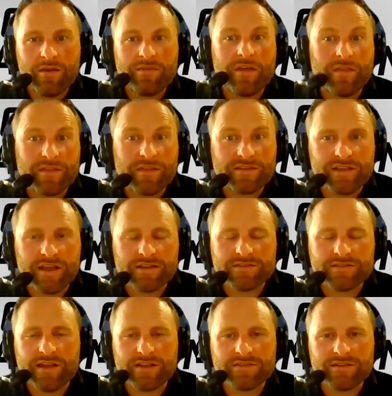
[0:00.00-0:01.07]
than the
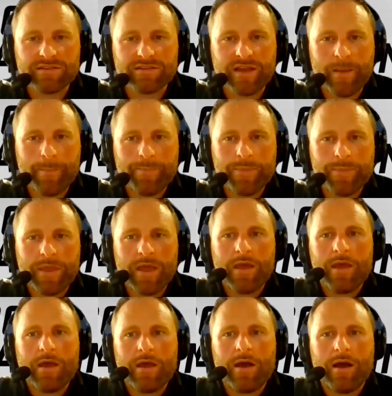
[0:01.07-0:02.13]
CSCS exam.
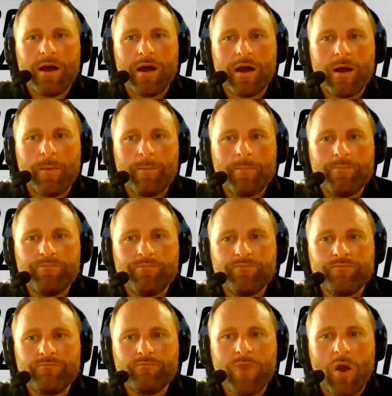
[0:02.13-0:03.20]
Um,
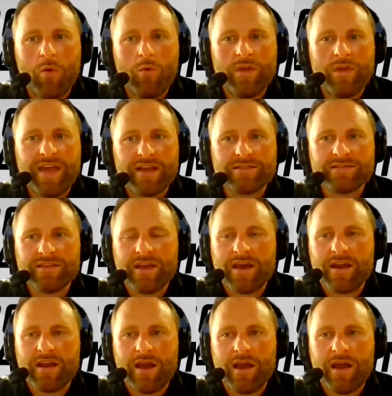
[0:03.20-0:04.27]
but with that
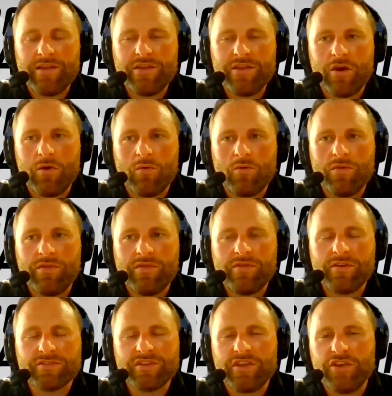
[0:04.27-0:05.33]
said, uh, you know,
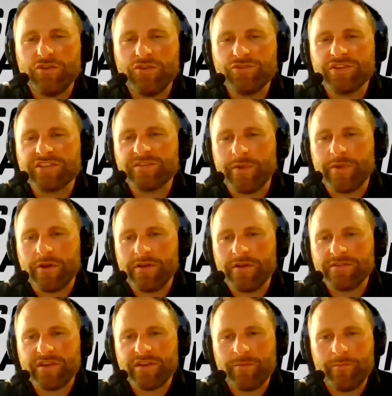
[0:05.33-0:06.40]
there's a huge
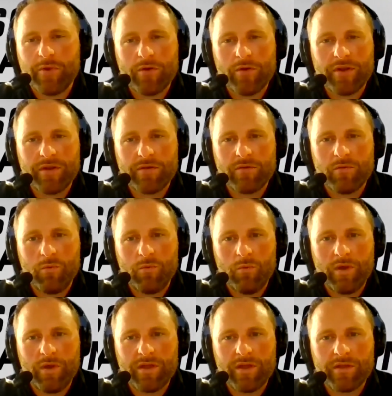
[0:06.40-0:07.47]
experience component
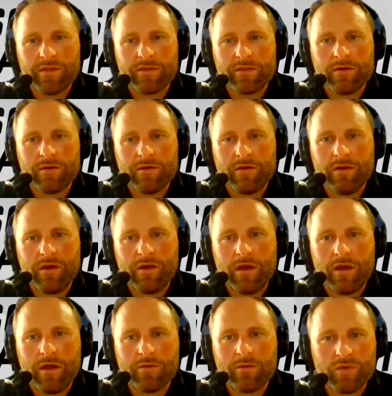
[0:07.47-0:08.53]
with
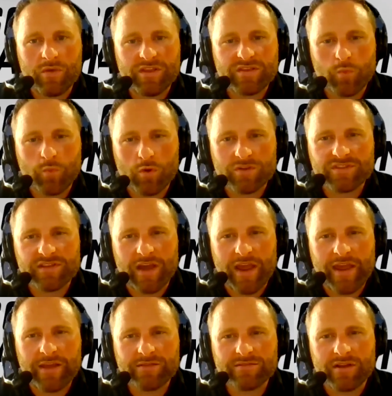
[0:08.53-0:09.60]
uh, with sports
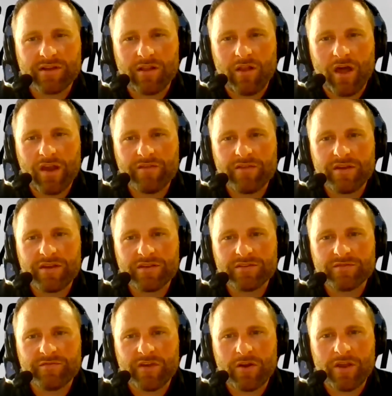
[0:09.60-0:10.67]
science, and a lot of it is
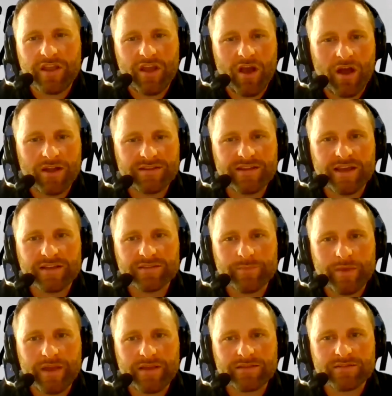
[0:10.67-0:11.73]
very context
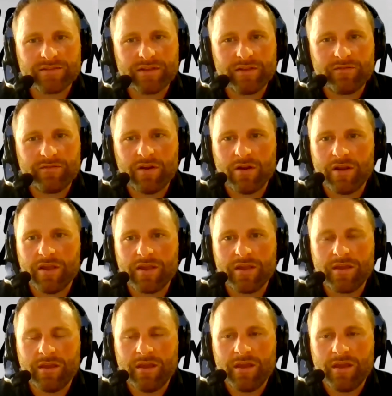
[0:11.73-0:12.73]
based and very